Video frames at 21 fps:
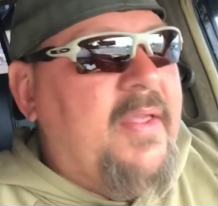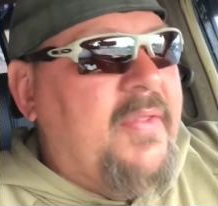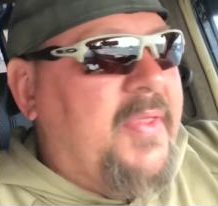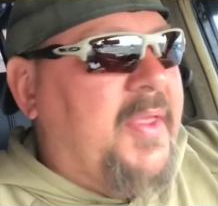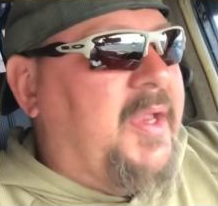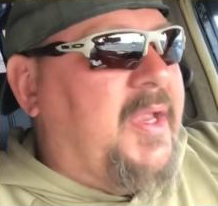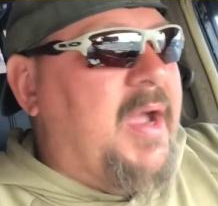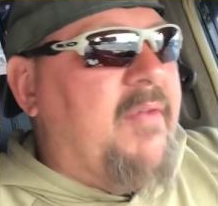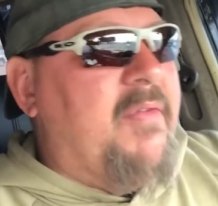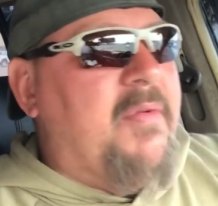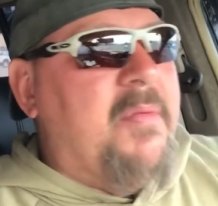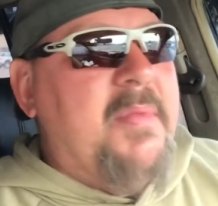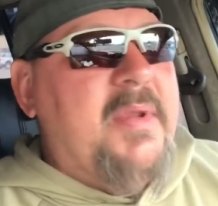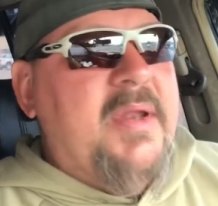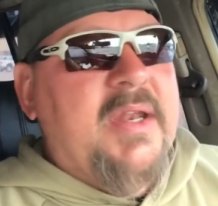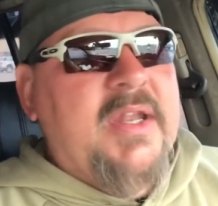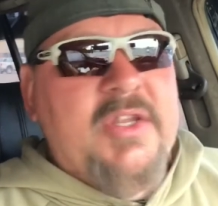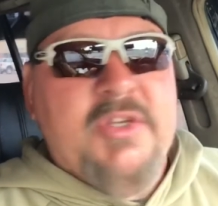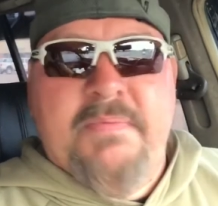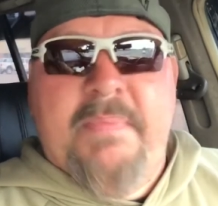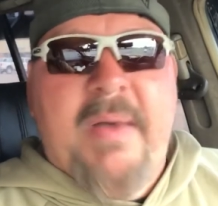The
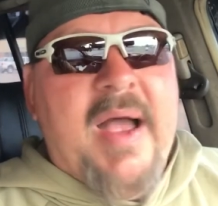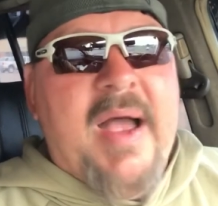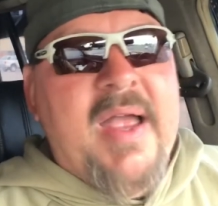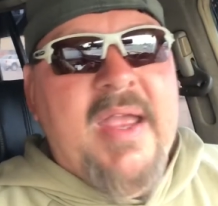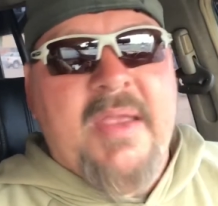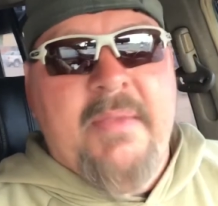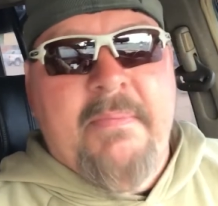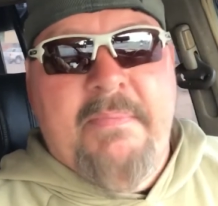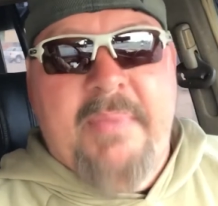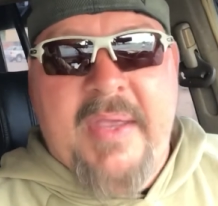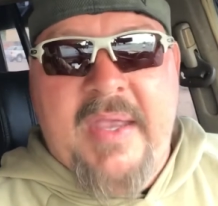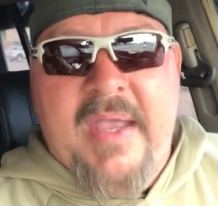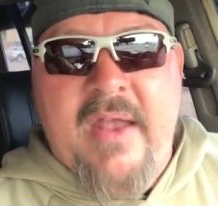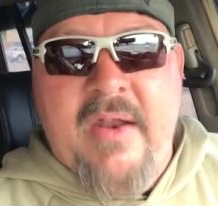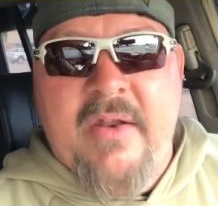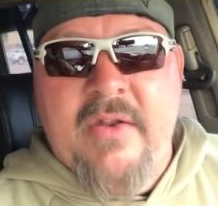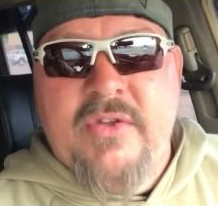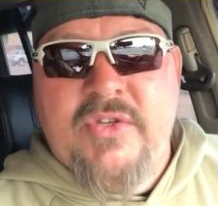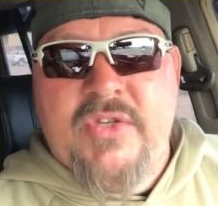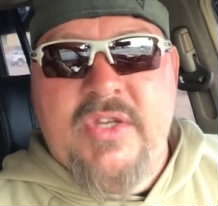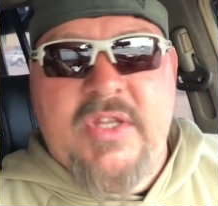government is buying big
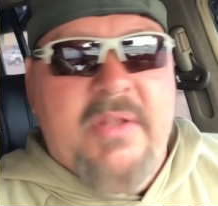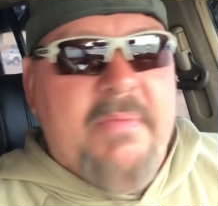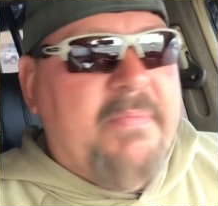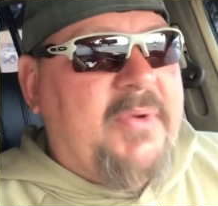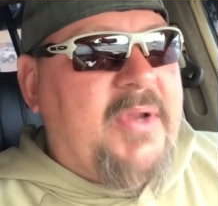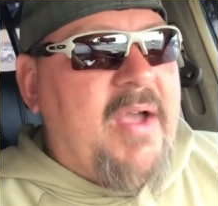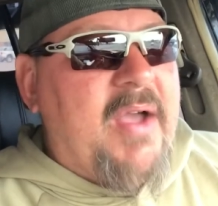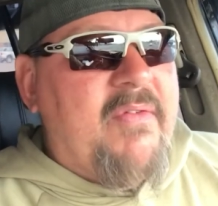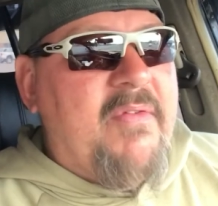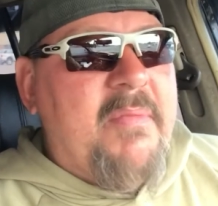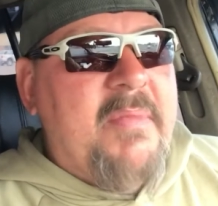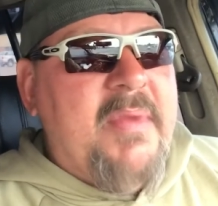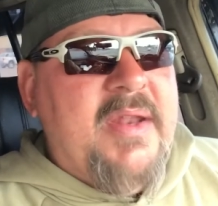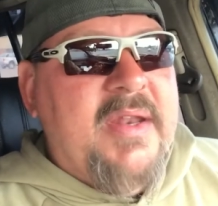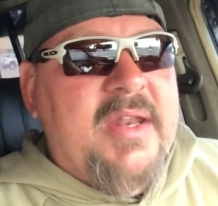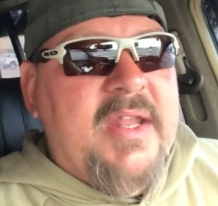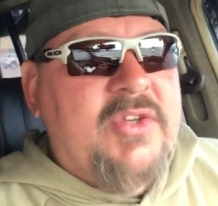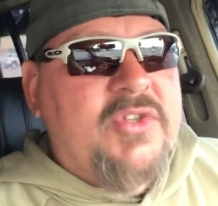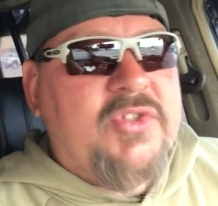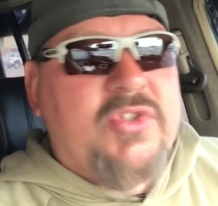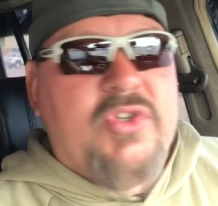energy. The
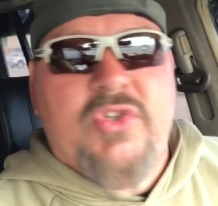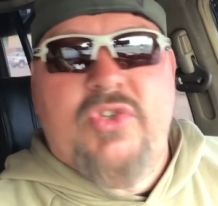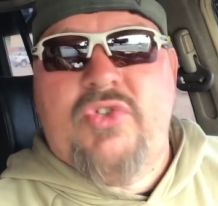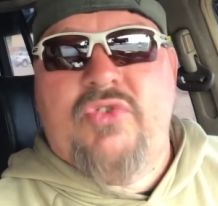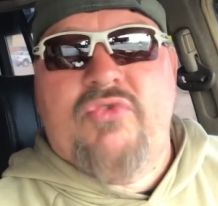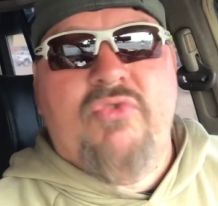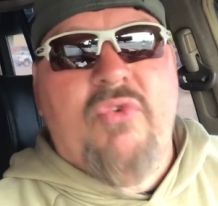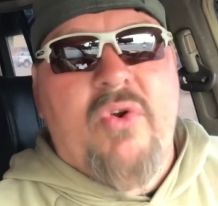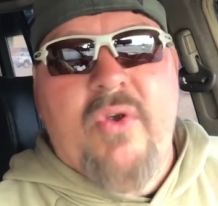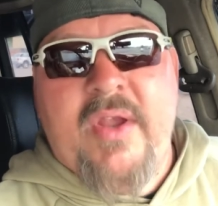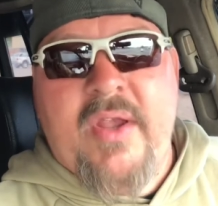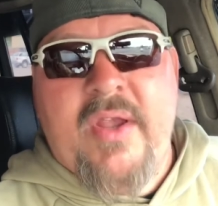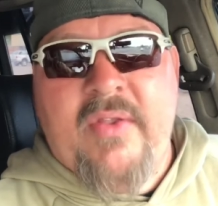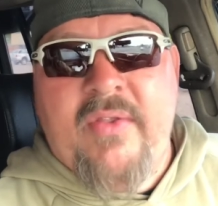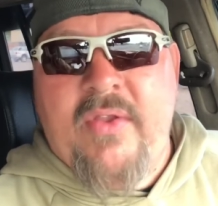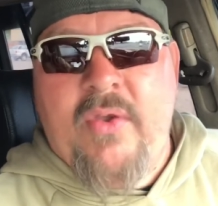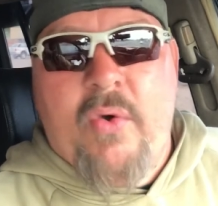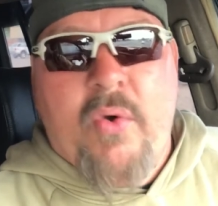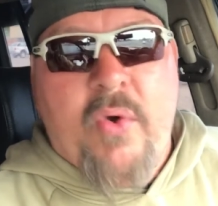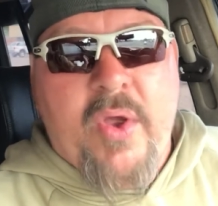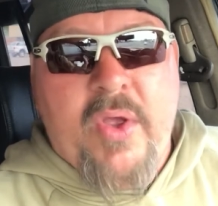government is destroying
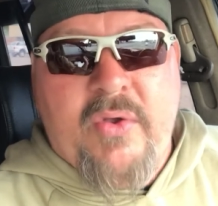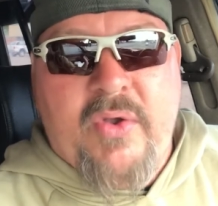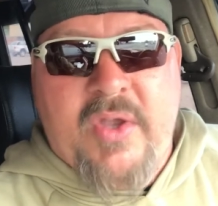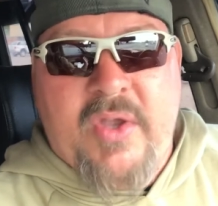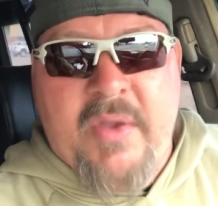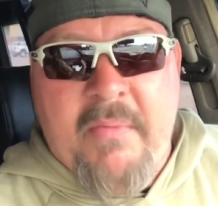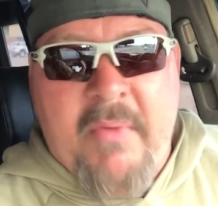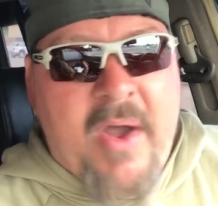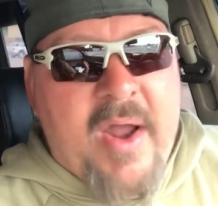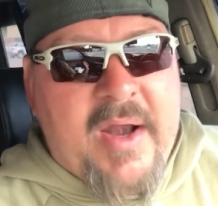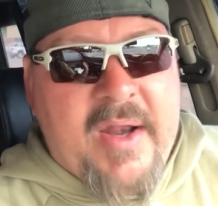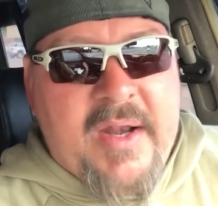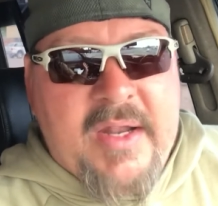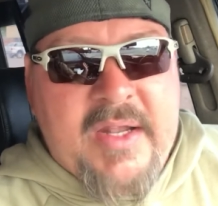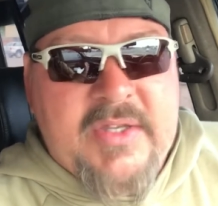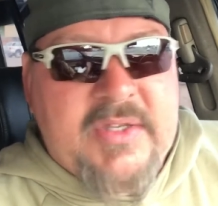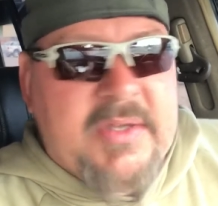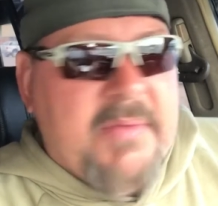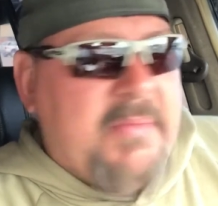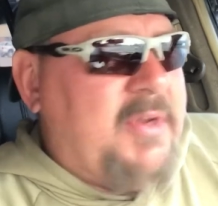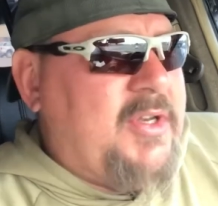the oil
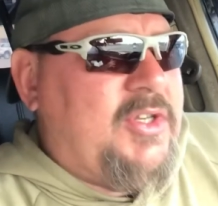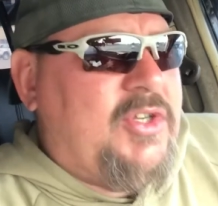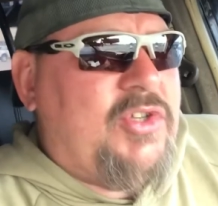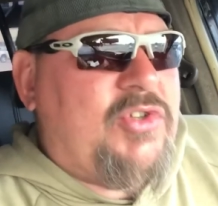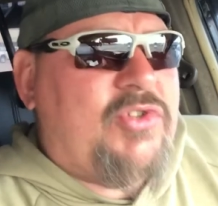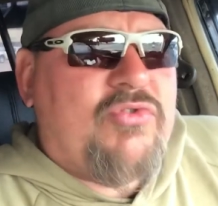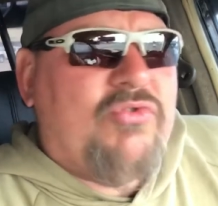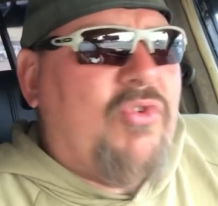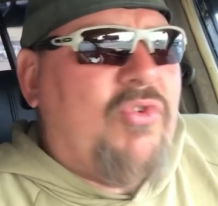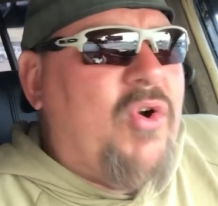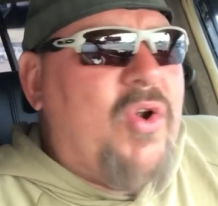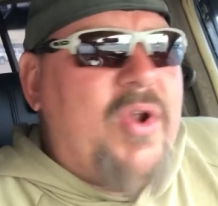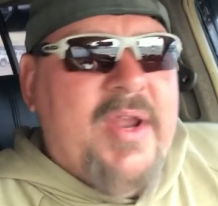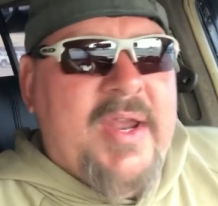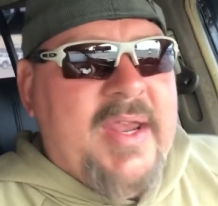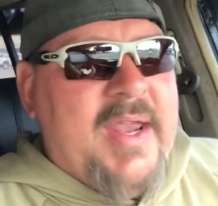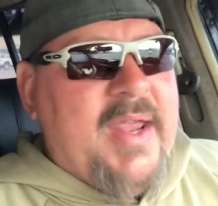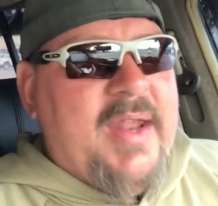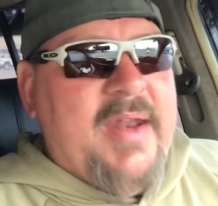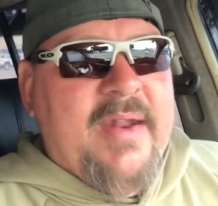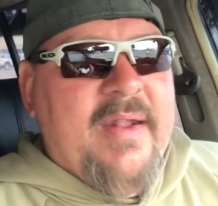commodities. I mean,
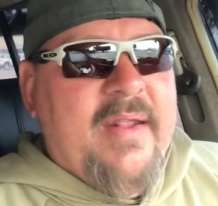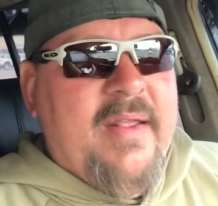destroying it.